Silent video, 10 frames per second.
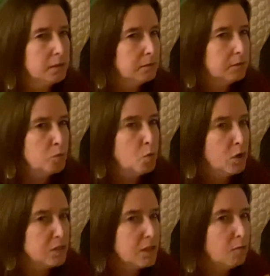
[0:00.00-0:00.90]
Some
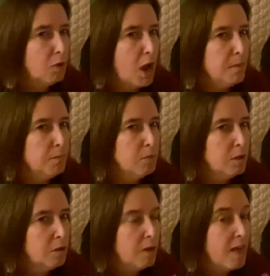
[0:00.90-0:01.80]
words that rhyme
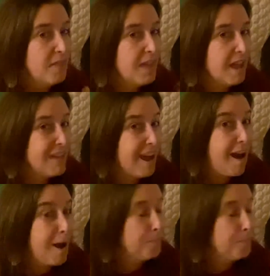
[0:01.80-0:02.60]
and they have that op